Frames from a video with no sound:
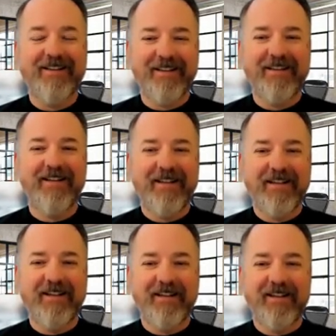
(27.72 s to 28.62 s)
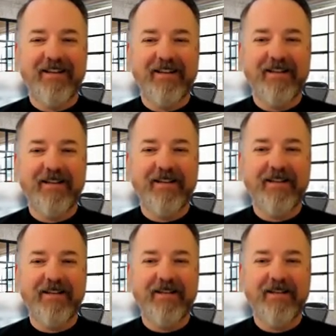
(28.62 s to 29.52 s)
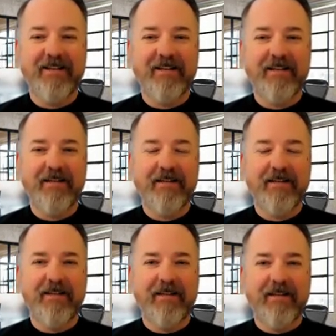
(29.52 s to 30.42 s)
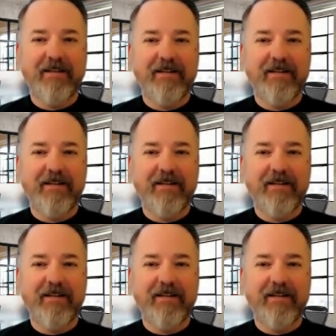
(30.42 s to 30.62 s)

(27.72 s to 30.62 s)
No words are spoken by the person on screen.